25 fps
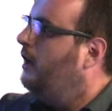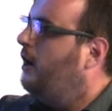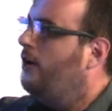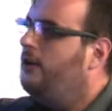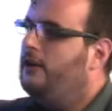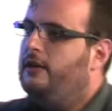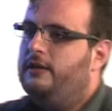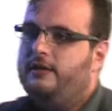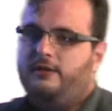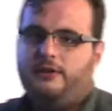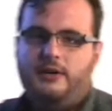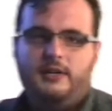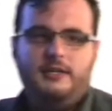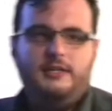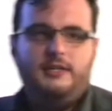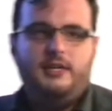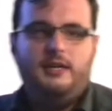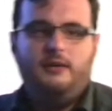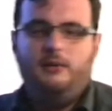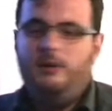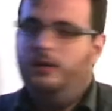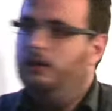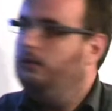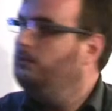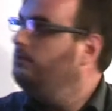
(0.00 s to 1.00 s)
Current train
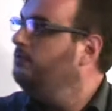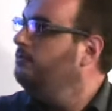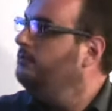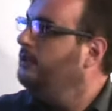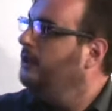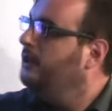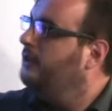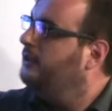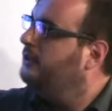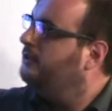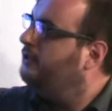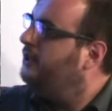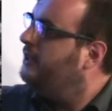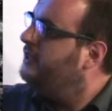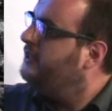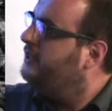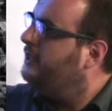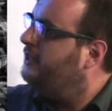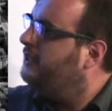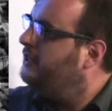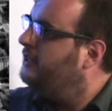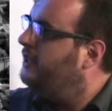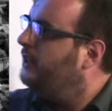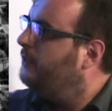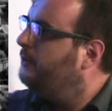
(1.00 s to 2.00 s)
station, well, the train
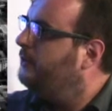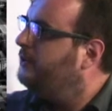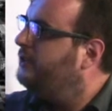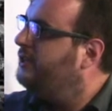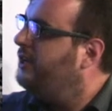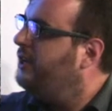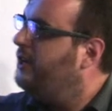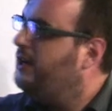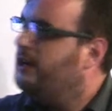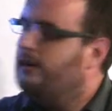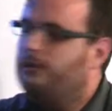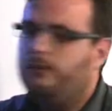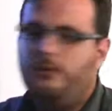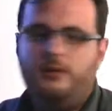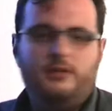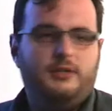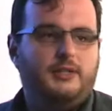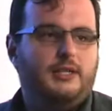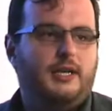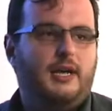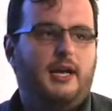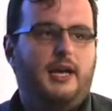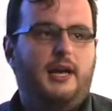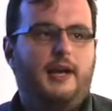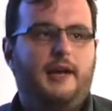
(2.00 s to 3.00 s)
station that was there
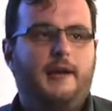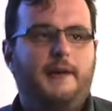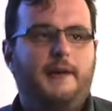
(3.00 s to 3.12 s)
was